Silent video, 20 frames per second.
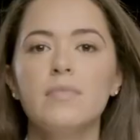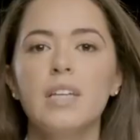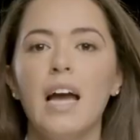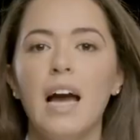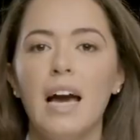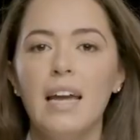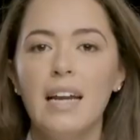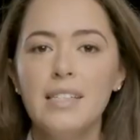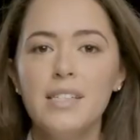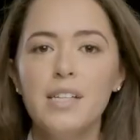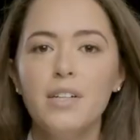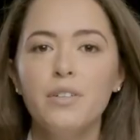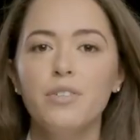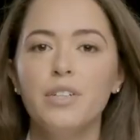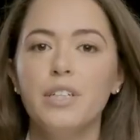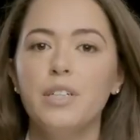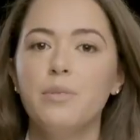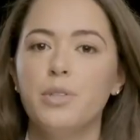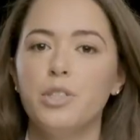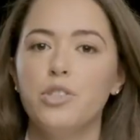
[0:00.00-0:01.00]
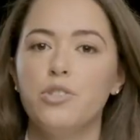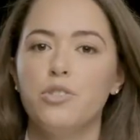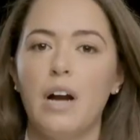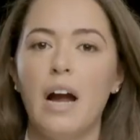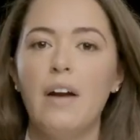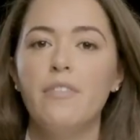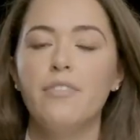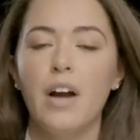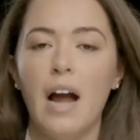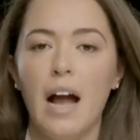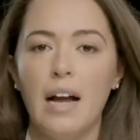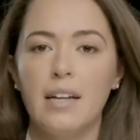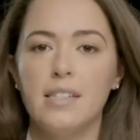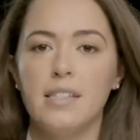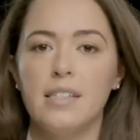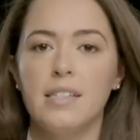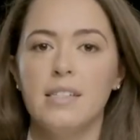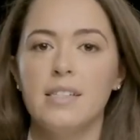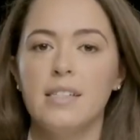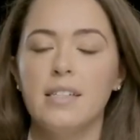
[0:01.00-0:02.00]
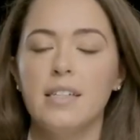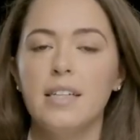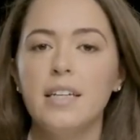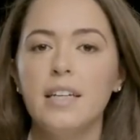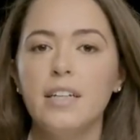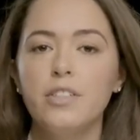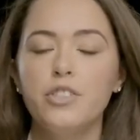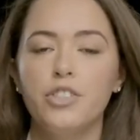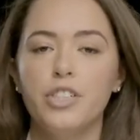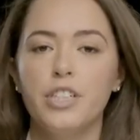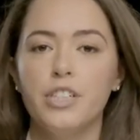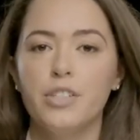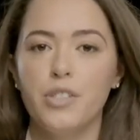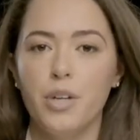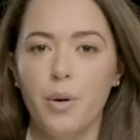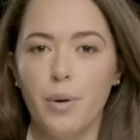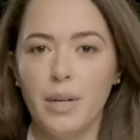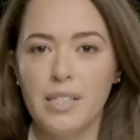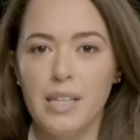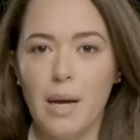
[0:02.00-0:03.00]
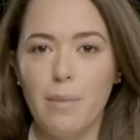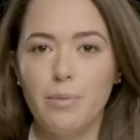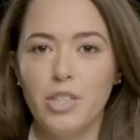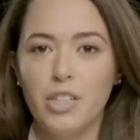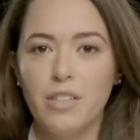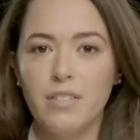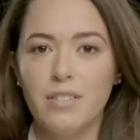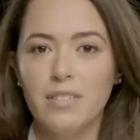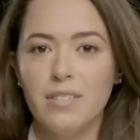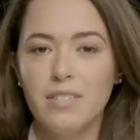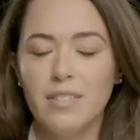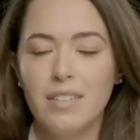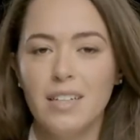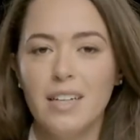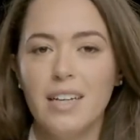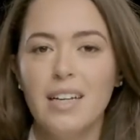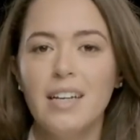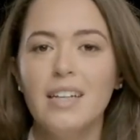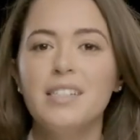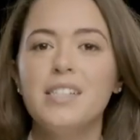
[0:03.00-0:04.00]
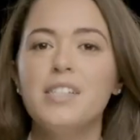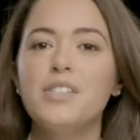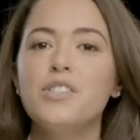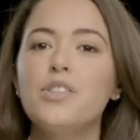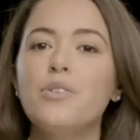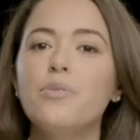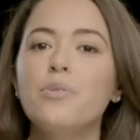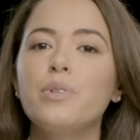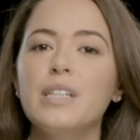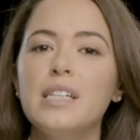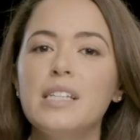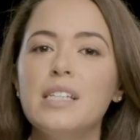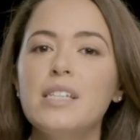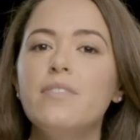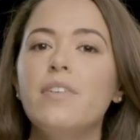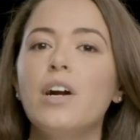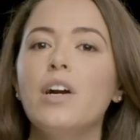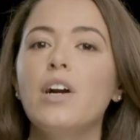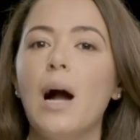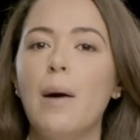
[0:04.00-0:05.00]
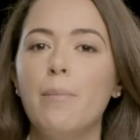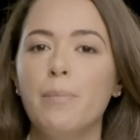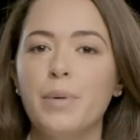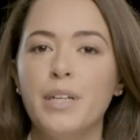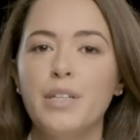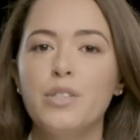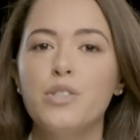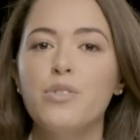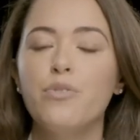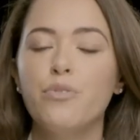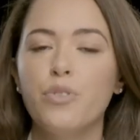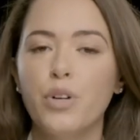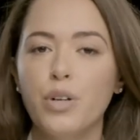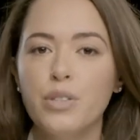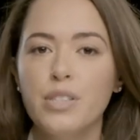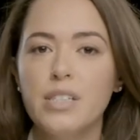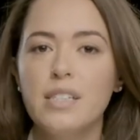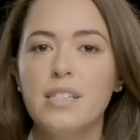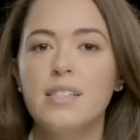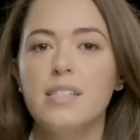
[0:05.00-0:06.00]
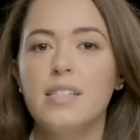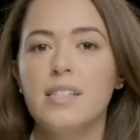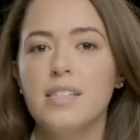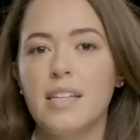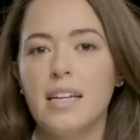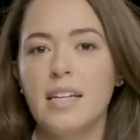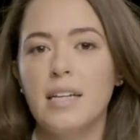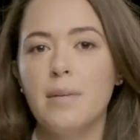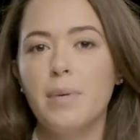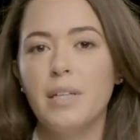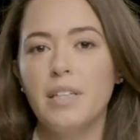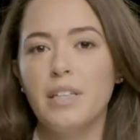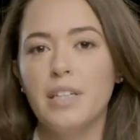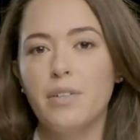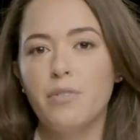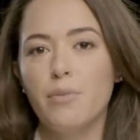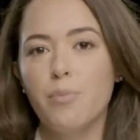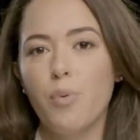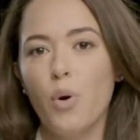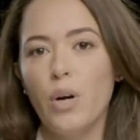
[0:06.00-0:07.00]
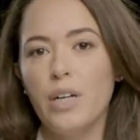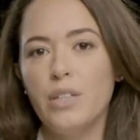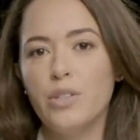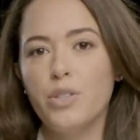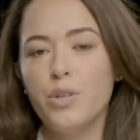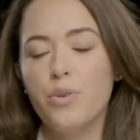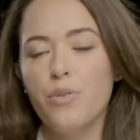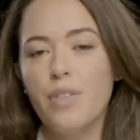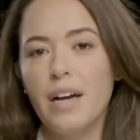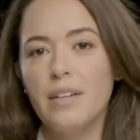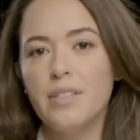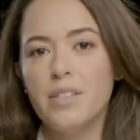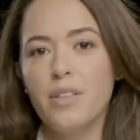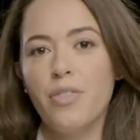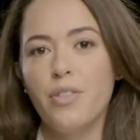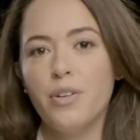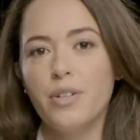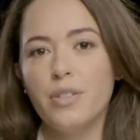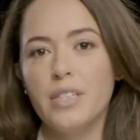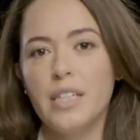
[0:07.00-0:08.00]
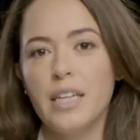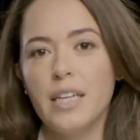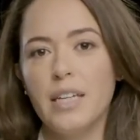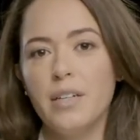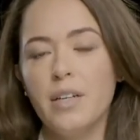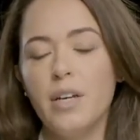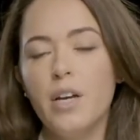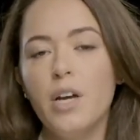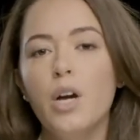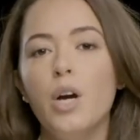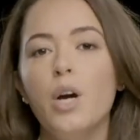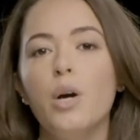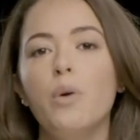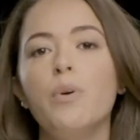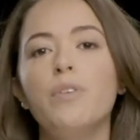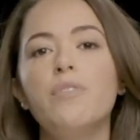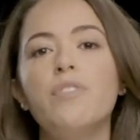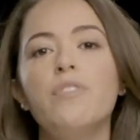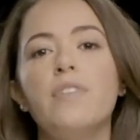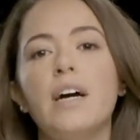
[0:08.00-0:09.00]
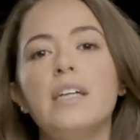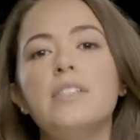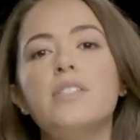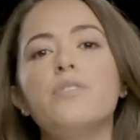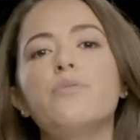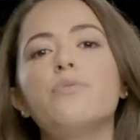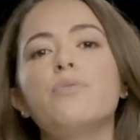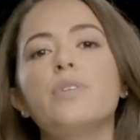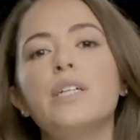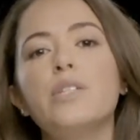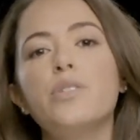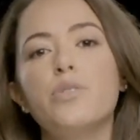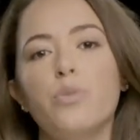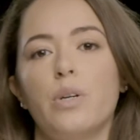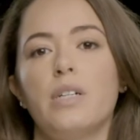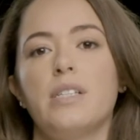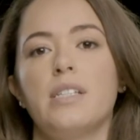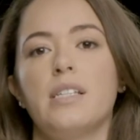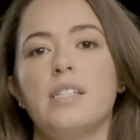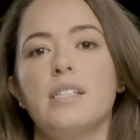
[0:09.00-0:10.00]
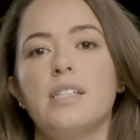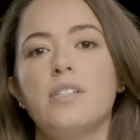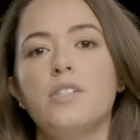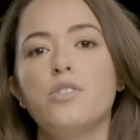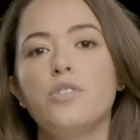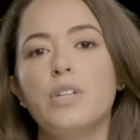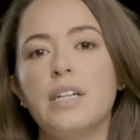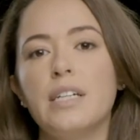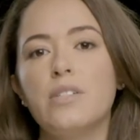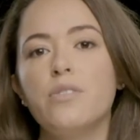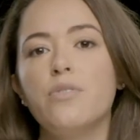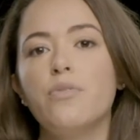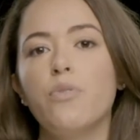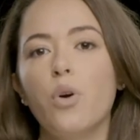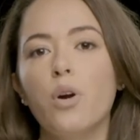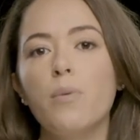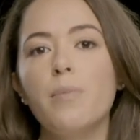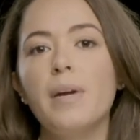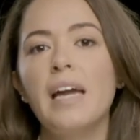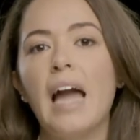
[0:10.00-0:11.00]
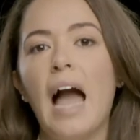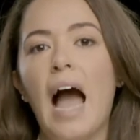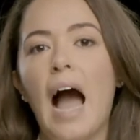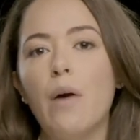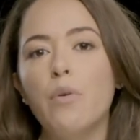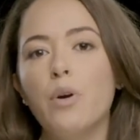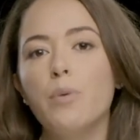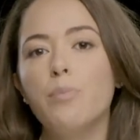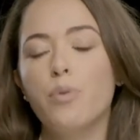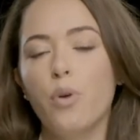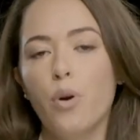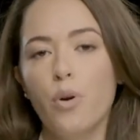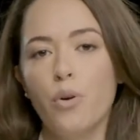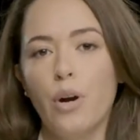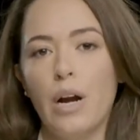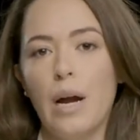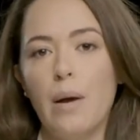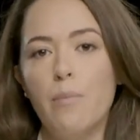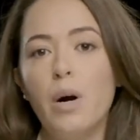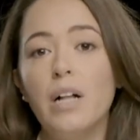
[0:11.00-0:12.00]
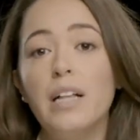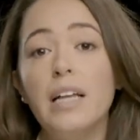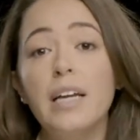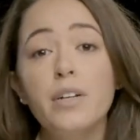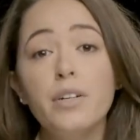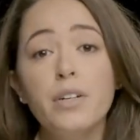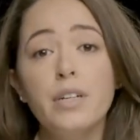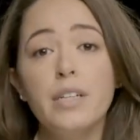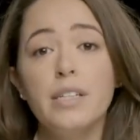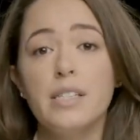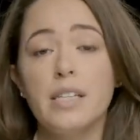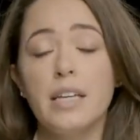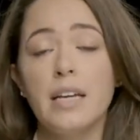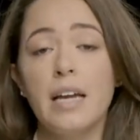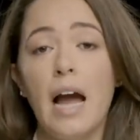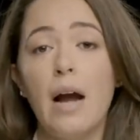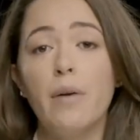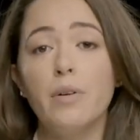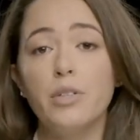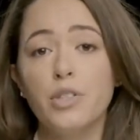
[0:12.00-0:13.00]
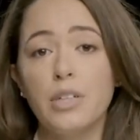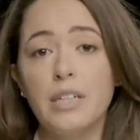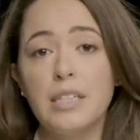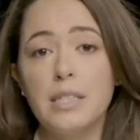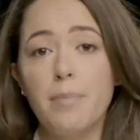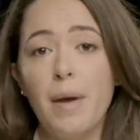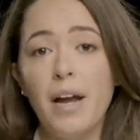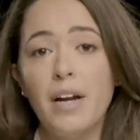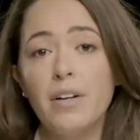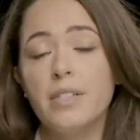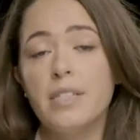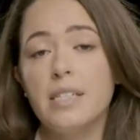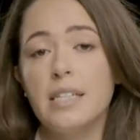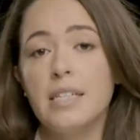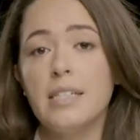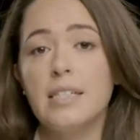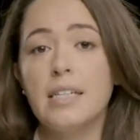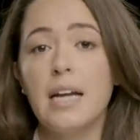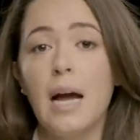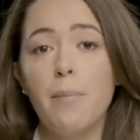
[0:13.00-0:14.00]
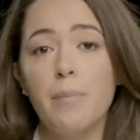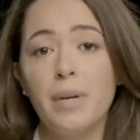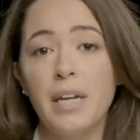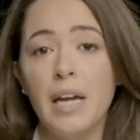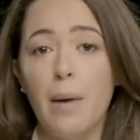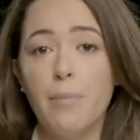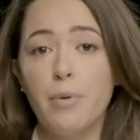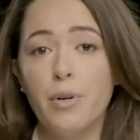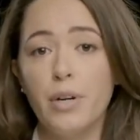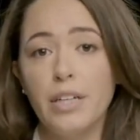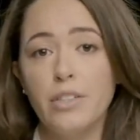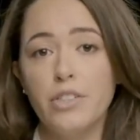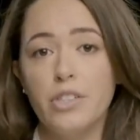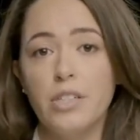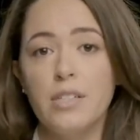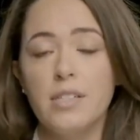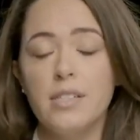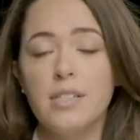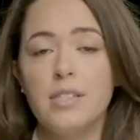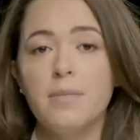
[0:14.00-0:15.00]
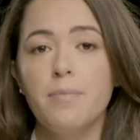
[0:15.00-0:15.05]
At SL Green, we strive for excellence, and ESG is no exception. Since the release of our company's first sustainability report in 2013, we've invested resources into transforming our program while increasing our transparency into company operations.